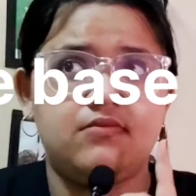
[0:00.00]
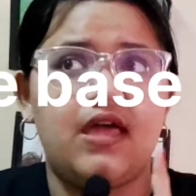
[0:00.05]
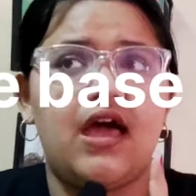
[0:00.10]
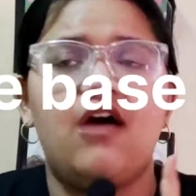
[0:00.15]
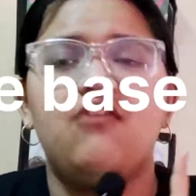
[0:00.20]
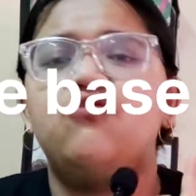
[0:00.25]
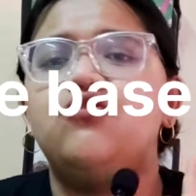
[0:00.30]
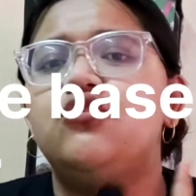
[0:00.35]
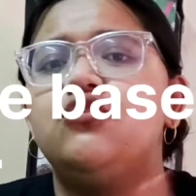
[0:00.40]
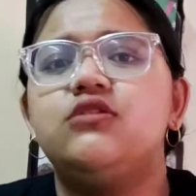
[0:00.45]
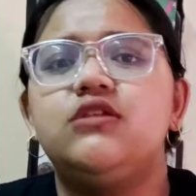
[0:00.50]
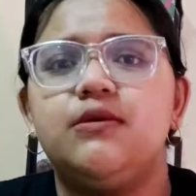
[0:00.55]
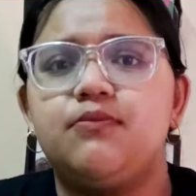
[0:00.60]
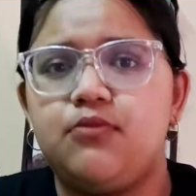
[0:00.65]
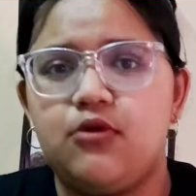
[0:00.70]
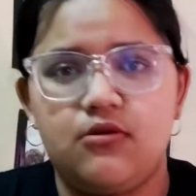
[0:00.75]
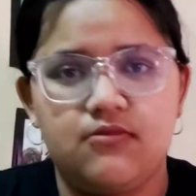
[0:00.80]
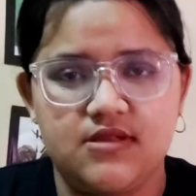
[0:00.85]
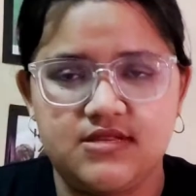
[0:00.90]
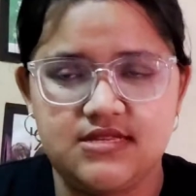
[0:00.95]
have good
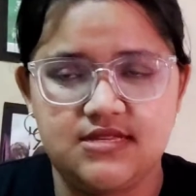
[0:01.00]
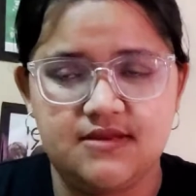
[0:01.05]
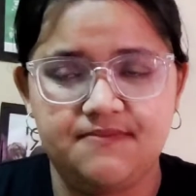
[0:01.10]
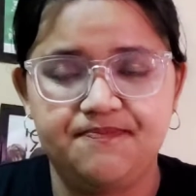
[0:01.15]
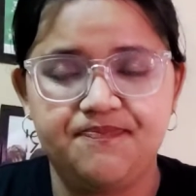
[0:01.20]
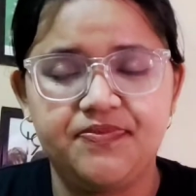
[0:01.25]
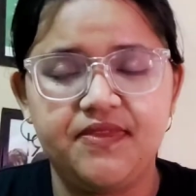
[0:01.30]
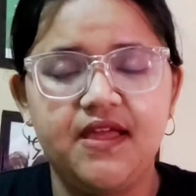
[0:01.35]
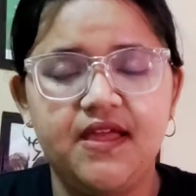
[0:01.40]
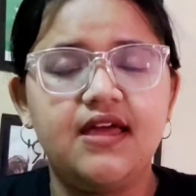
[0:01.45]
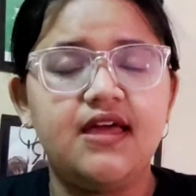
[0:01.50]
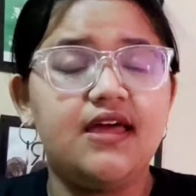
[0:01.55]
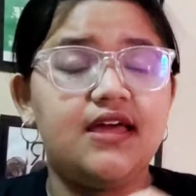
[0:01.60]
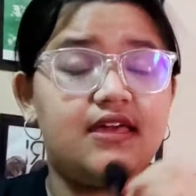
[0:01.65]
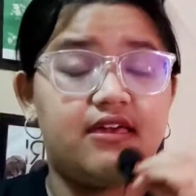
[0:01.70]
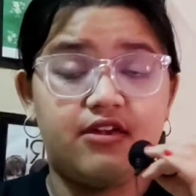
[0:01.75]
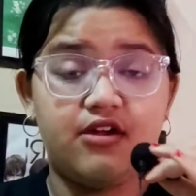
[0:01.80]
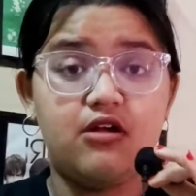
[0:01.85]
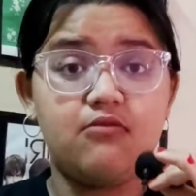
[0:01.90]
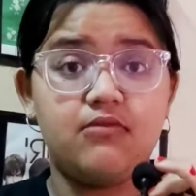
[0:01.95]
diplomacy.
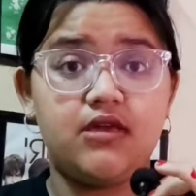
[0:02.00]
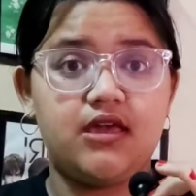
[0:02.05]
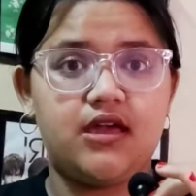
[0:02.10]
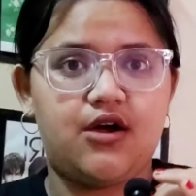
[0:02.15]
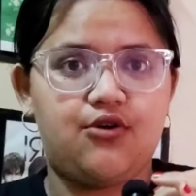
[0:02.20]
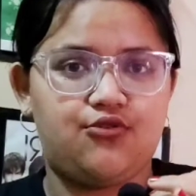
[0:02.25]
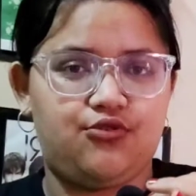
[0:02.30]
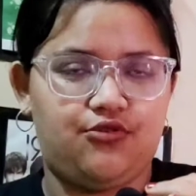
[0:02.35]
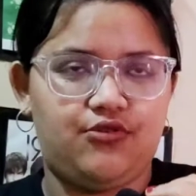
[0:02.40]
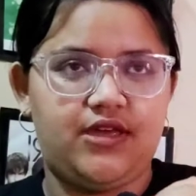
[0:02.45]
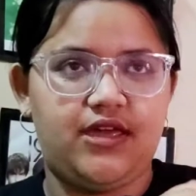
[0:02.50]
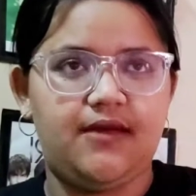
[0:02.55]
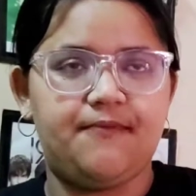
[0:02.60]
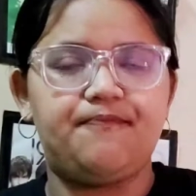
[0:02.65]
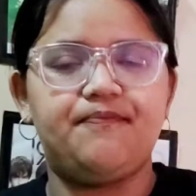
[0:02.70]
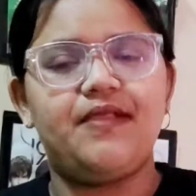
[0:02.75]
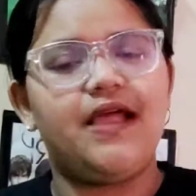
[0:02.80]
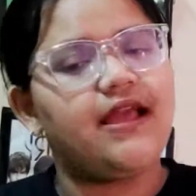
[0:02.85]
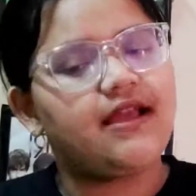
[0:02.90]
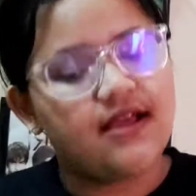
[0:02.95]
Hear me out, okay?
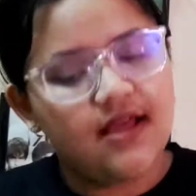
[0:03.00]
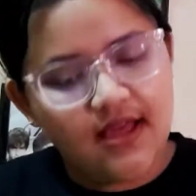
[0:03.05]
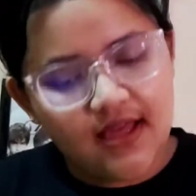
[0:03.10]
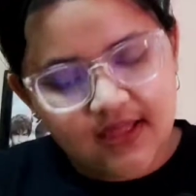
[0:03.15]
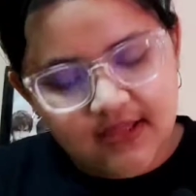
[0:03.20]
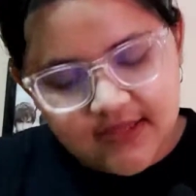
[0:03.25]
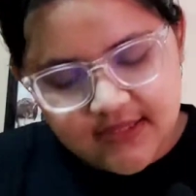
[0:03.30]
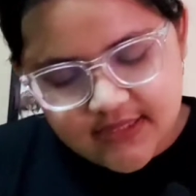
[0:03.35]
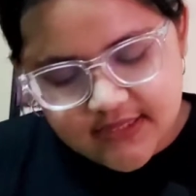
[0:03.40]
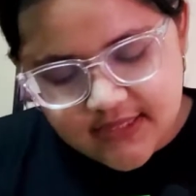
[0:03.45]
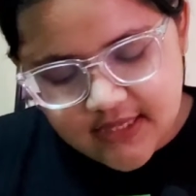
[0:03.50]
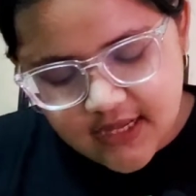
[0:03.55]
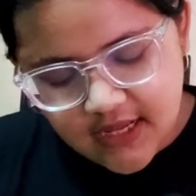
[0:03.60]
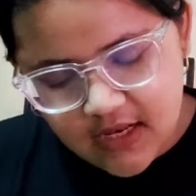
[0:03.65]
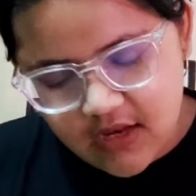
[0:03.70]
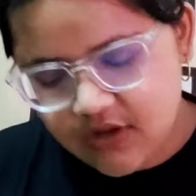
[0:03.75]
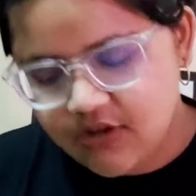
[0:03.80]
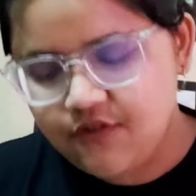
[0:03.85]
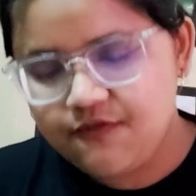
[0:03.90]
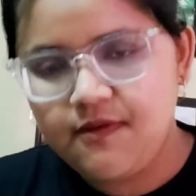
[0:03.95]
Like
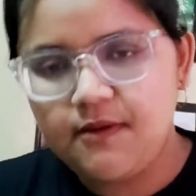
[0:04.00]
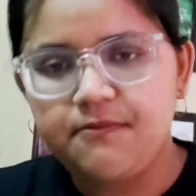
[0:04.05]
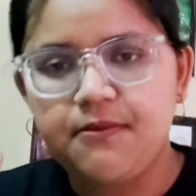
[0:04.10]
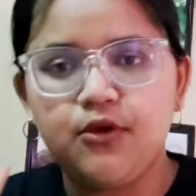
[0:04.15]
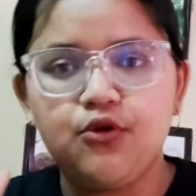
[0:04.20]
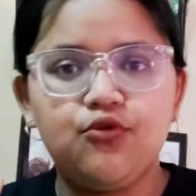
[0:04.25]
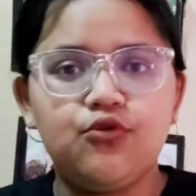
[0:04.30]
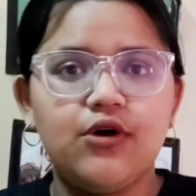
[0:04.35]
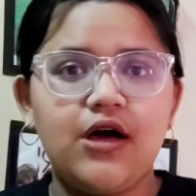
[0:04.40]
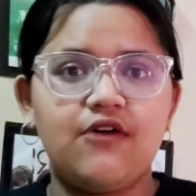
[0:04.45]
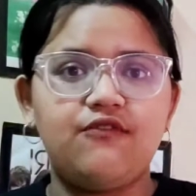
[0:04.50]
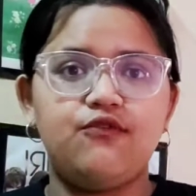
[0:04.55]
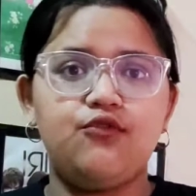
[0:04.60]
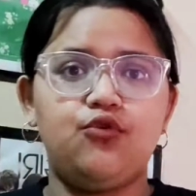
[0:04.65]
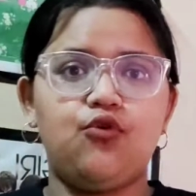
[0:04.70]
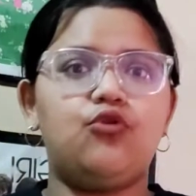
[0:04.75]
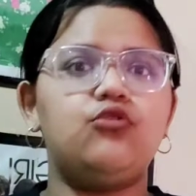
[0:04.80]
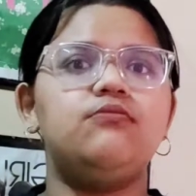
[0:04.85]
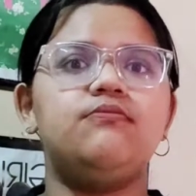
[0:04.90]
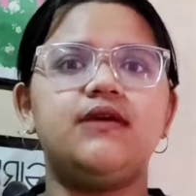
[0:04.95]
a lot of people who have
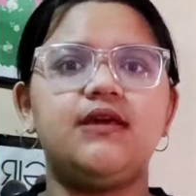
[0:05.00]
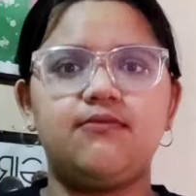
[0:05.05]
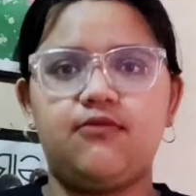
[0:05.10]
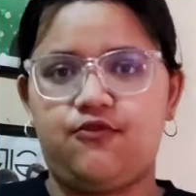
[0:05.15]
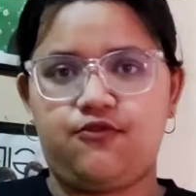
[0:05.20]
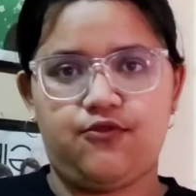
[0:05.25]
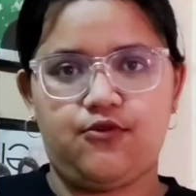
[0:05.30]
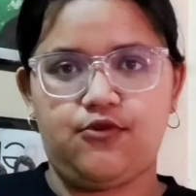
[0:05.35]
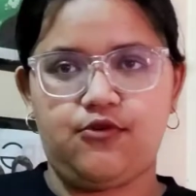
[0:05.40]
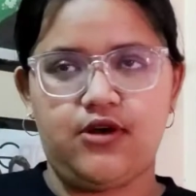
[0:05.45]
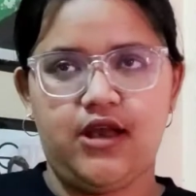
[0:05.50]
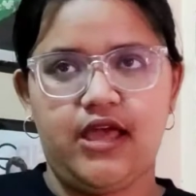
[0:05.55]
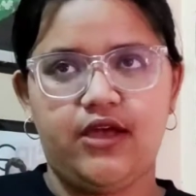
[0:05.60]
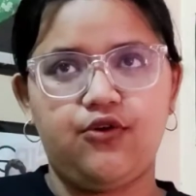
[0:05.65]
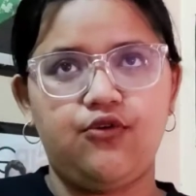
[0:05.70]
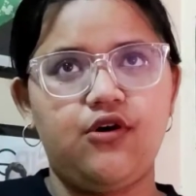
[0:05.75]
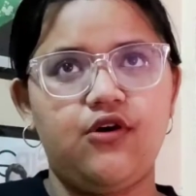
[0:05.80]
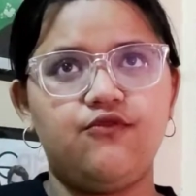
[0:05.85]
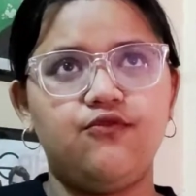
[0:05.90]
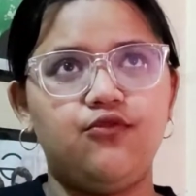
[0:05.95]
known me before,
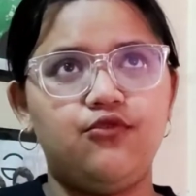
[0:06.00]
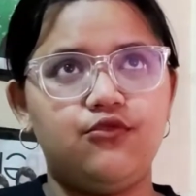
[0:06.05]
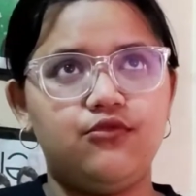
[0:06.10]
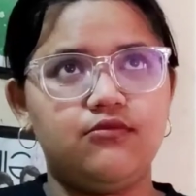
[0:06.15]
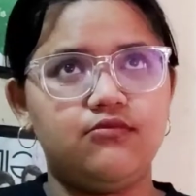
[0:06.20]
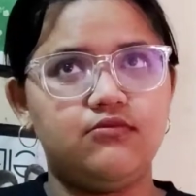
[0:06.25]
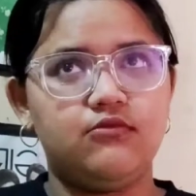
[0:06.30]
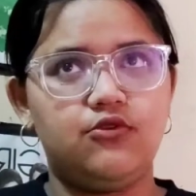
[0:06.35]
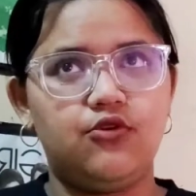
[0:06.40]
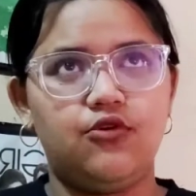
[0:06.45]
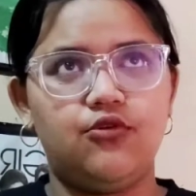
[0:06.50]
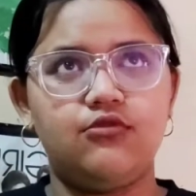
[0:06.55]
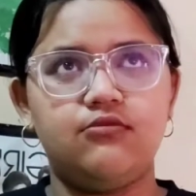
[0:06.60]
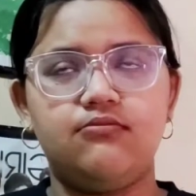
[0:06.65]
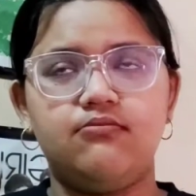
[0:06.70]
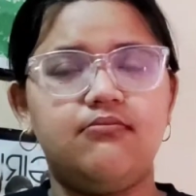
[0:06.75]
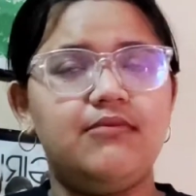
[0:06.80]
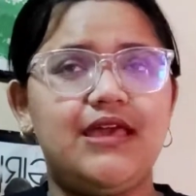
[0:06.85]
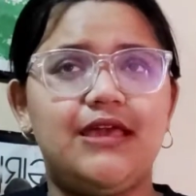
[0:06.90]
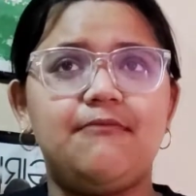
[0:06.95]
like who have
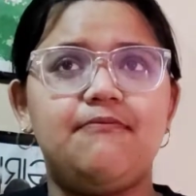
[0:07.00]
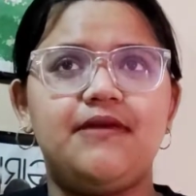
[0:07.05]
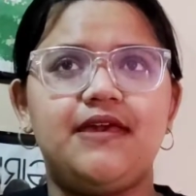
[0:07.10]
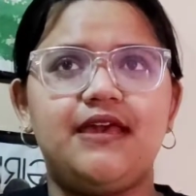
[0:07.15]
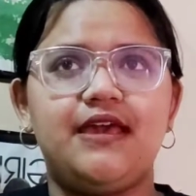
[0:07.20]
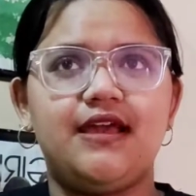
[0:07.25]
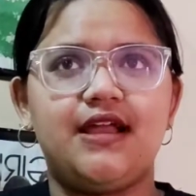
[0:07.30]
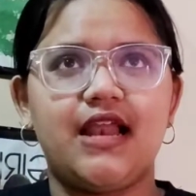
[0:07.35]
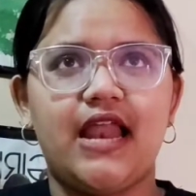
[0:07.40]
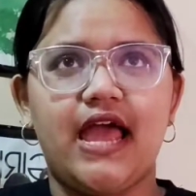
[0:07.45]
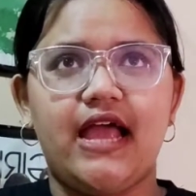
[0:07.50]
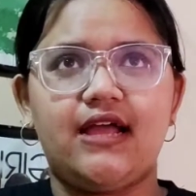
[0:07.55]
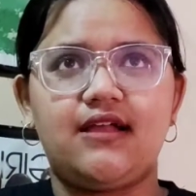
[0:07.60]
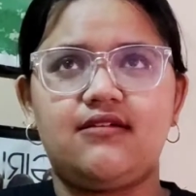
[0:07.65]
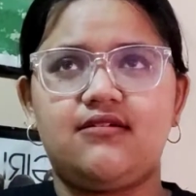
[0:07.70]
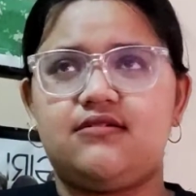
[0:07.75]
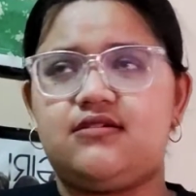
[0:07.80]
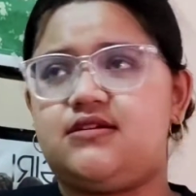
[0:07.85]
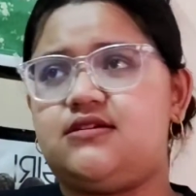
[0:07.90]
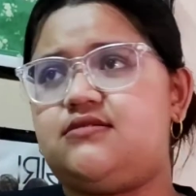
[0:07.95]
known me being like
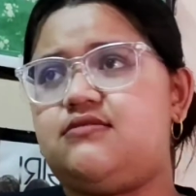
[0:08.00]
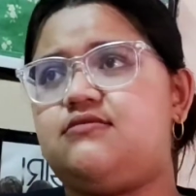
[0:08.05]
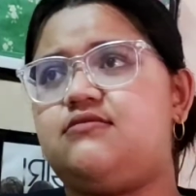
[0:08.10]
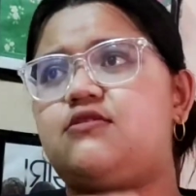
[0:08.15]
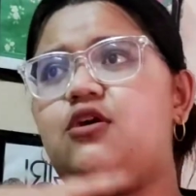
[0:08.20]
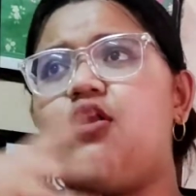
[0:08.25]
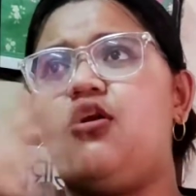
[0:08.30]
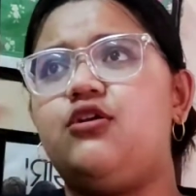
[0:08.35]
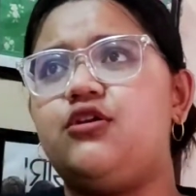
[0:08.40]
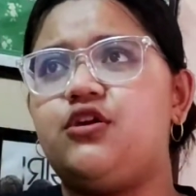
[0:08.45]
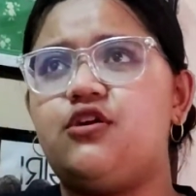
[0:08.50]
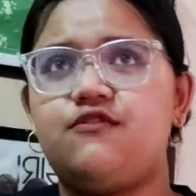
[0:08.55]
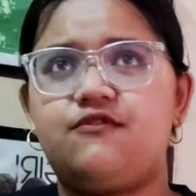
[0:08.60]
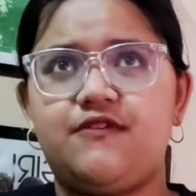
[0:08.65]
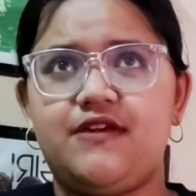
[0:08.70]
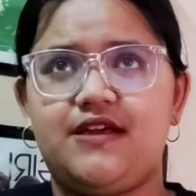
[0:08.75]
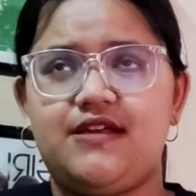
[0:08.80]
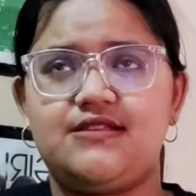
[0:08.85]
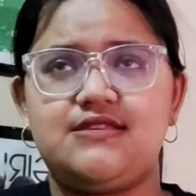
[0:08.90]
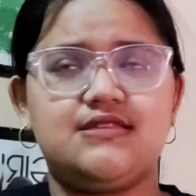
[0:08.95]
on your
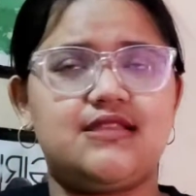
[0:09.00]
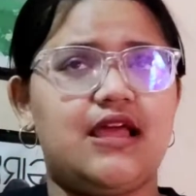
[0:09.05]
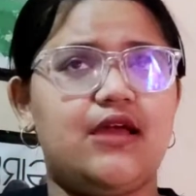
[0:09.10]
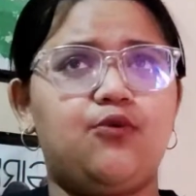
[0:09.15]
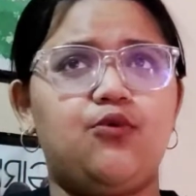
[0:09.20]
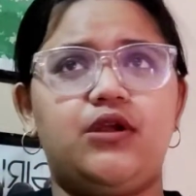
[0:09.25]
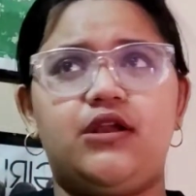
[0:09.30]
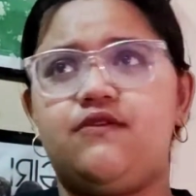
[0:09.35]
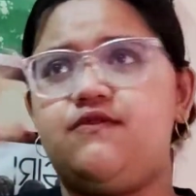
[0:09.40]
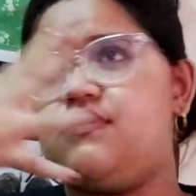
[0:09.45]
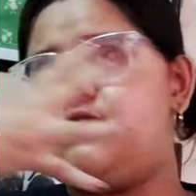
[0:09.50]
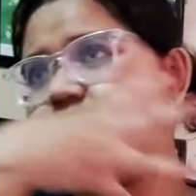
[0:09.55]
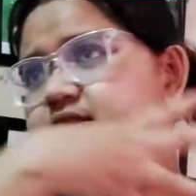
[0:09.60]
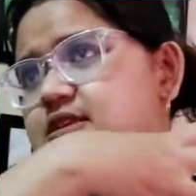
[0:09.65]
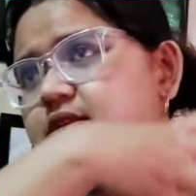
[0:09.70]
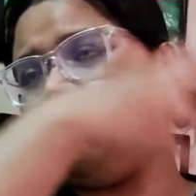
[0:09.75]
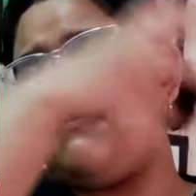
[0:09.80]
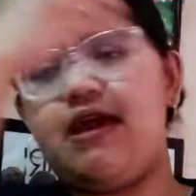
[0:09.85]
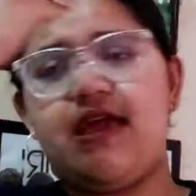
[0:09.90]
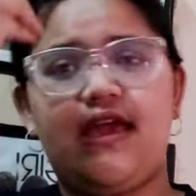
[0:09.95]
face, like whatever
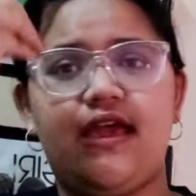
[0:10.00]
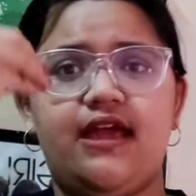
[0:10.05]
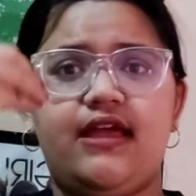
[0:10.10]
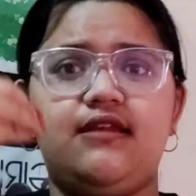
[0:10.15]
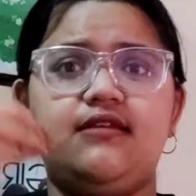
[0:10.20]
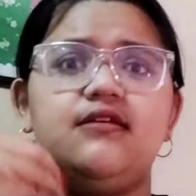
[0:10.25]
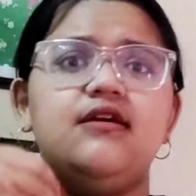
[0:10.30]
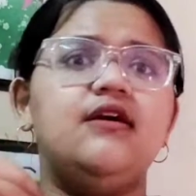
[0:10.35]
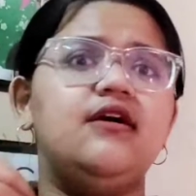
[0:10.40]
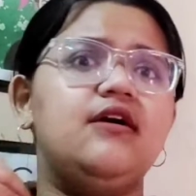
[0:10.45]
is in my head